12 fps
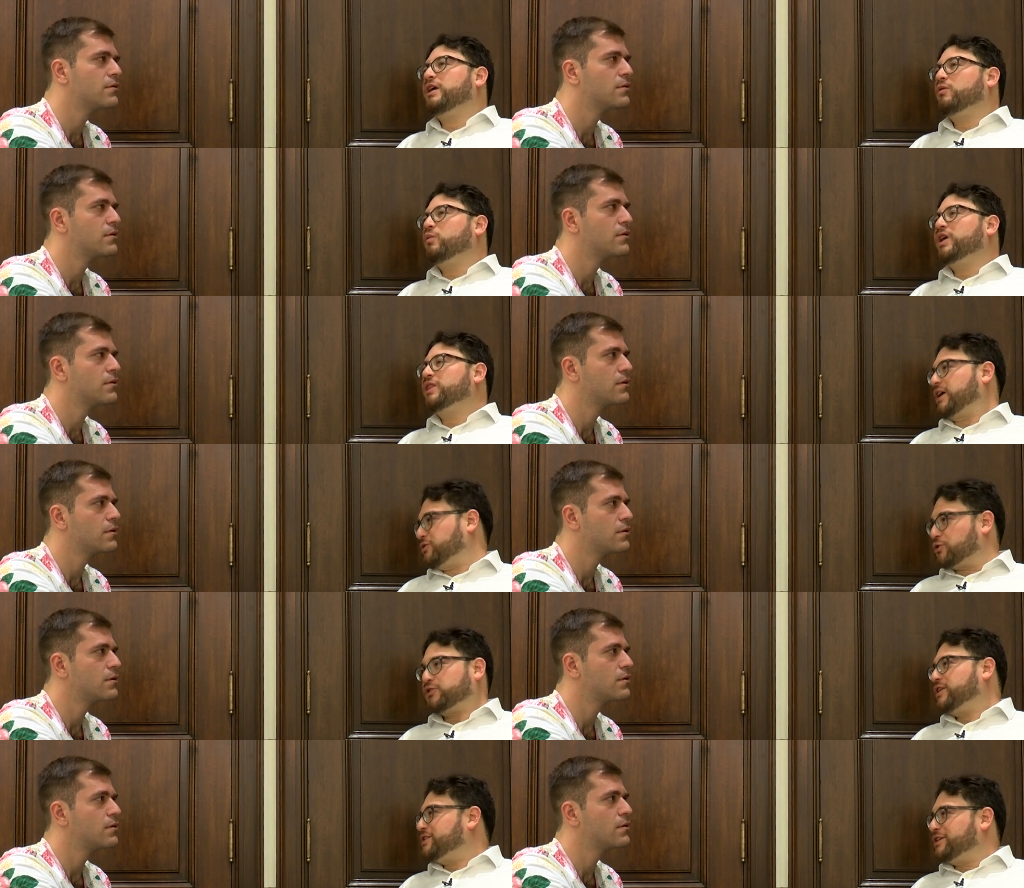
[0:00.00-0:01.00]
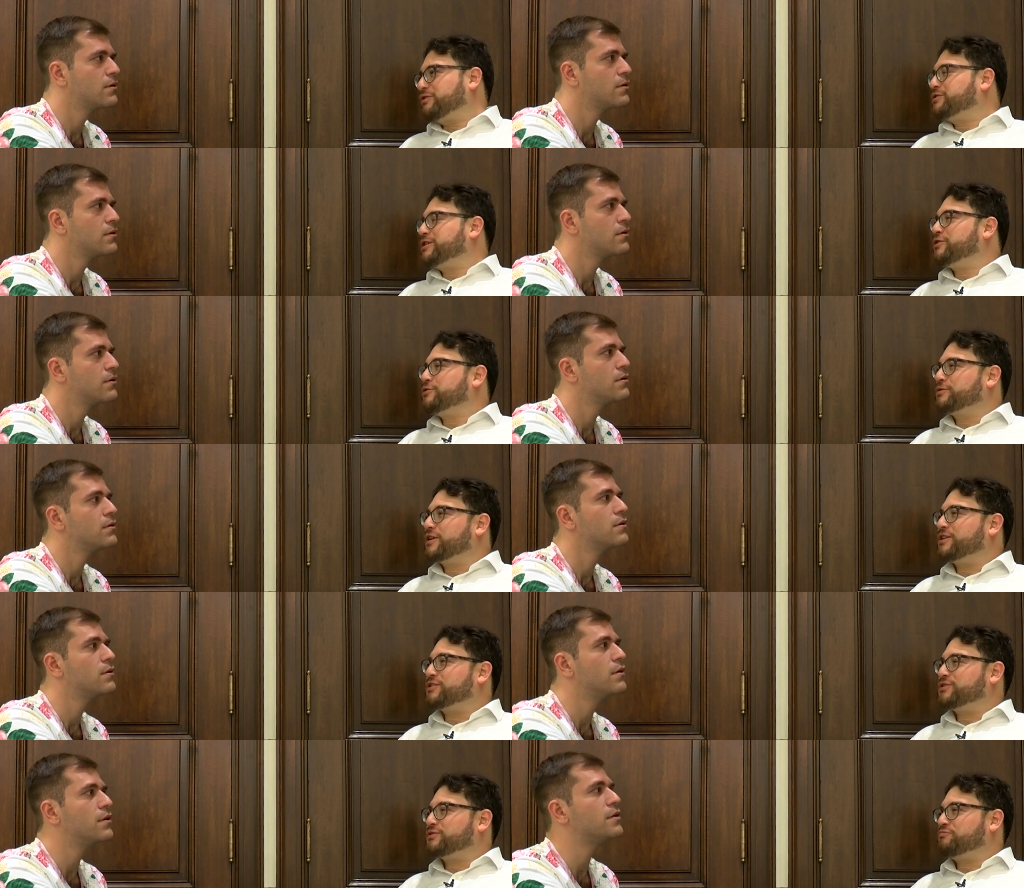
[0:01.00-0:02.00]
Speaker 1: We like dirty CO2
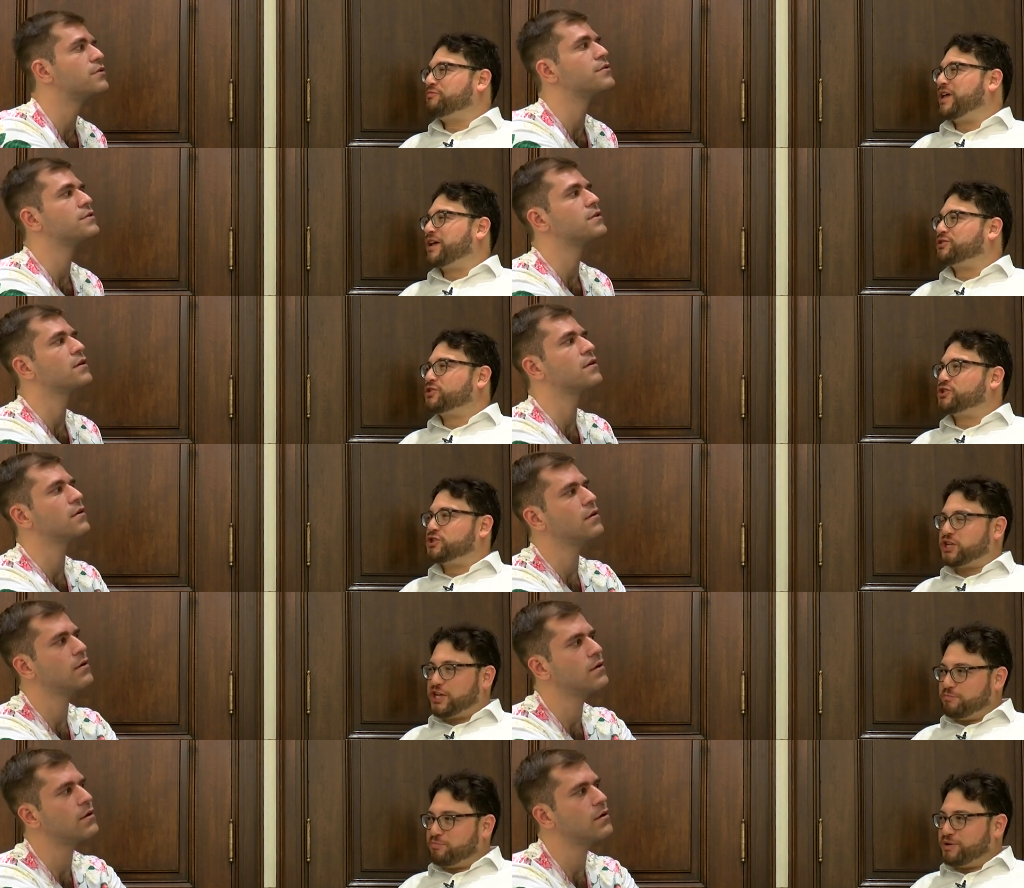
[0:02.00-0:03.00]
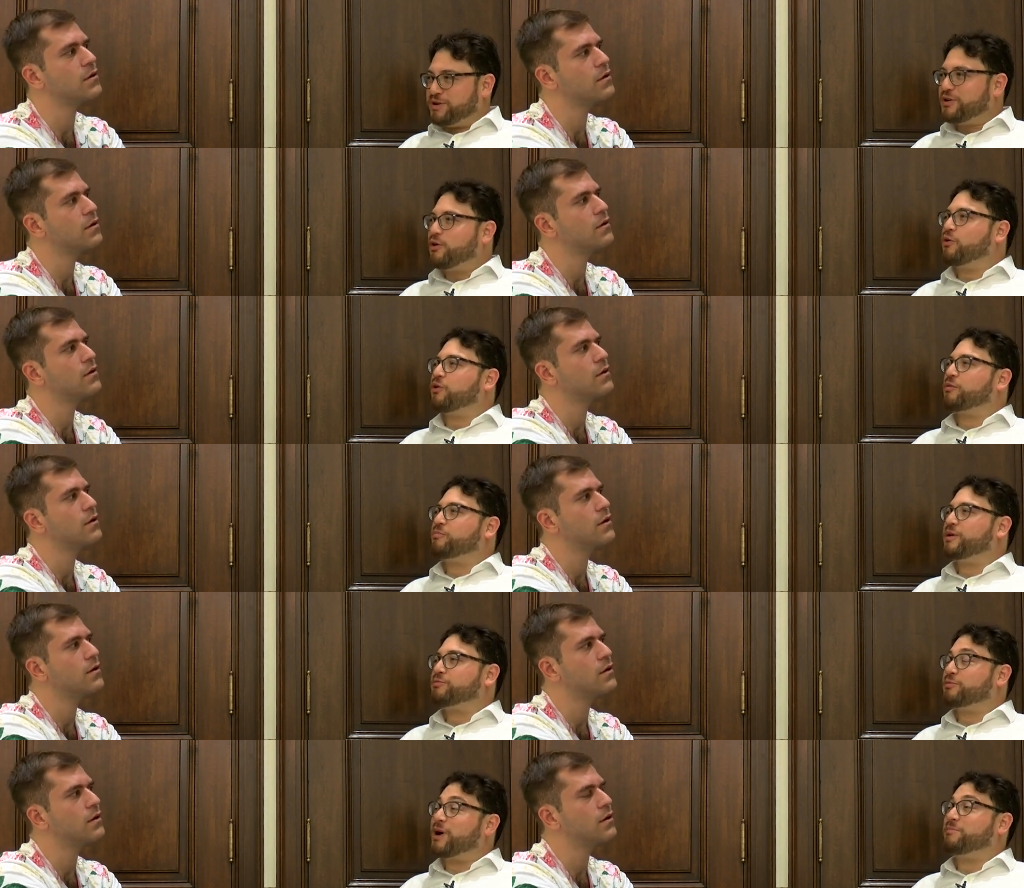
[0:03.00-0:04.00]
cuz that's cheap or
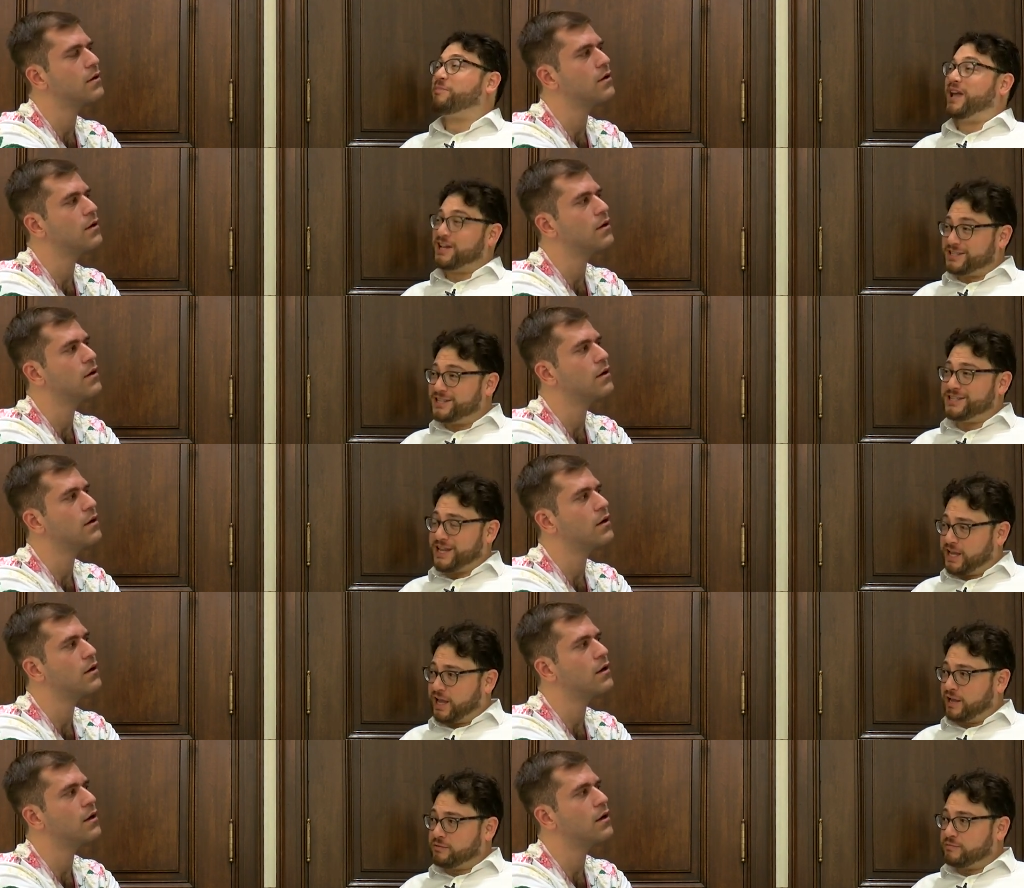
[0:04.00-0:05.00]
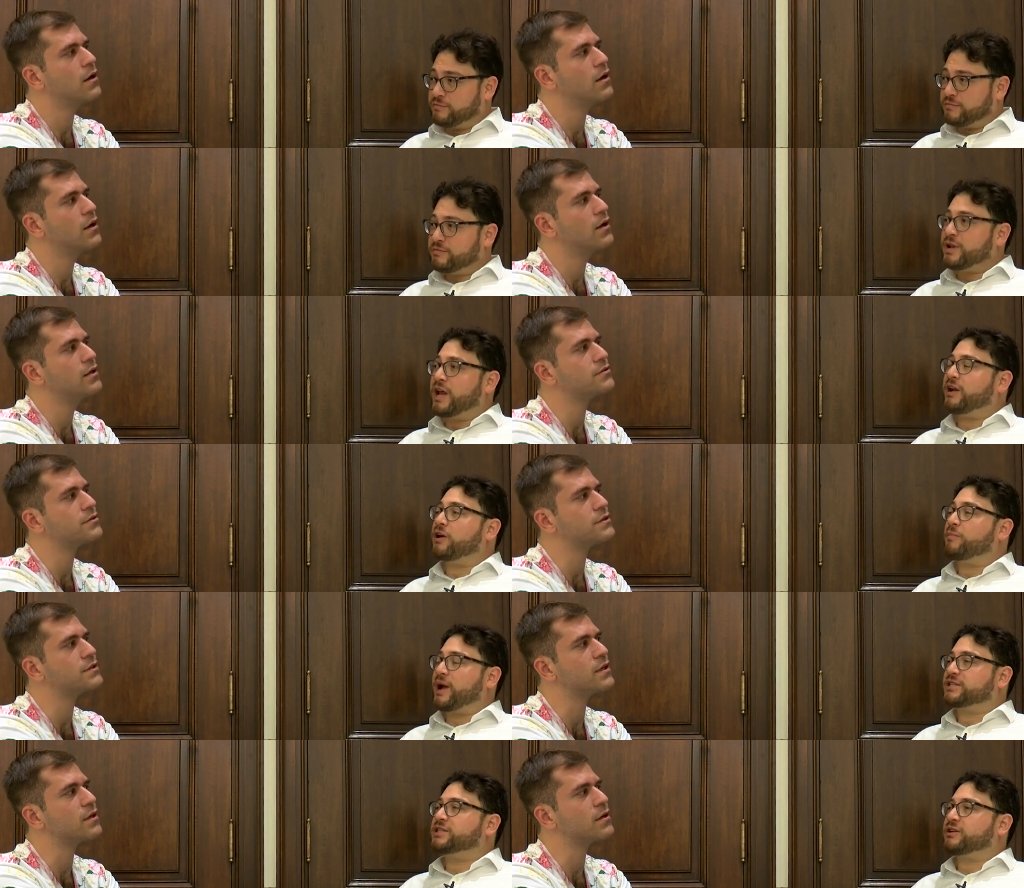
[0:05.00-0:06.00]
people might pay us to take it. And our
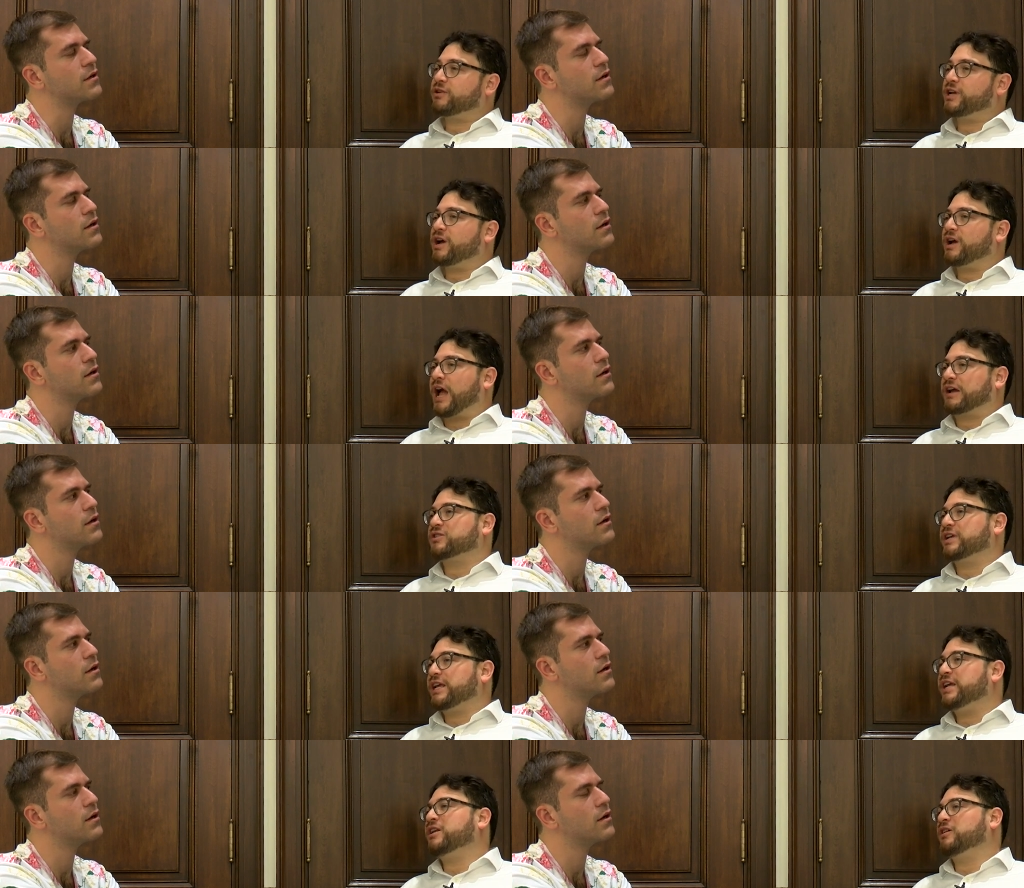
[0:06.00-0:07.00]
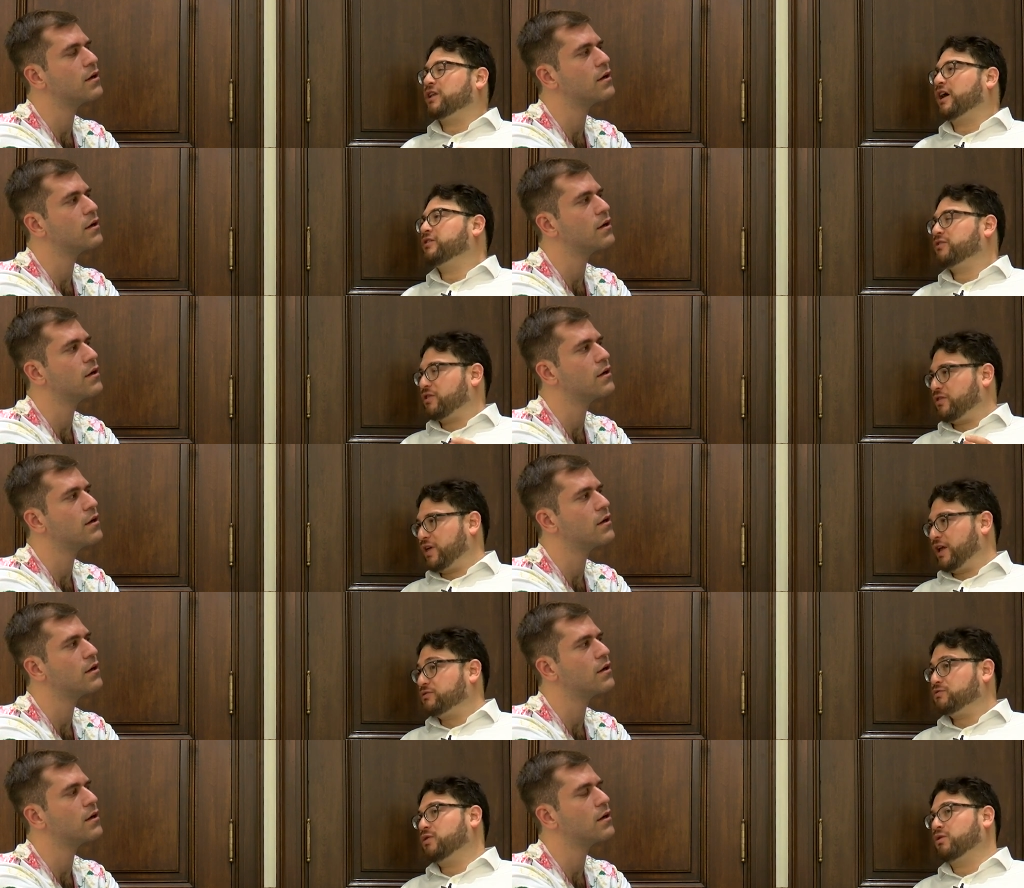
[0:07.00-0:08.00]
bacteria actually eat a lot of the
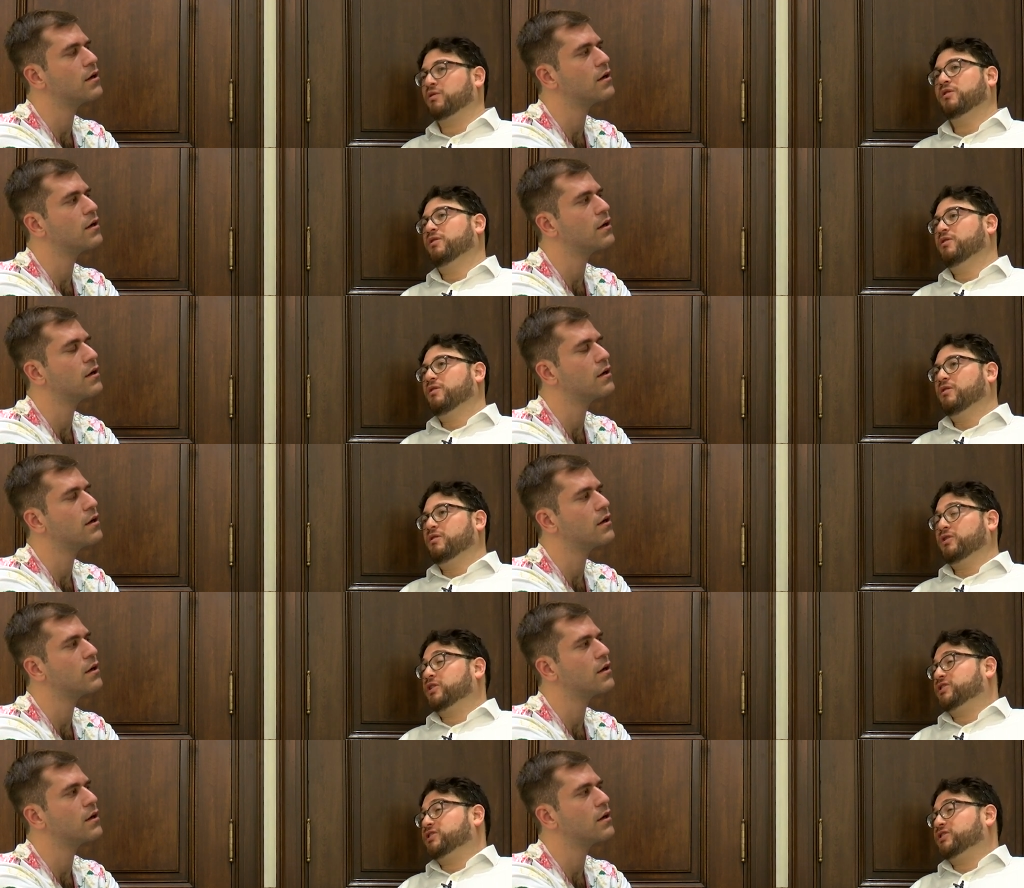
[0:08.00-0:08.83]
things, or you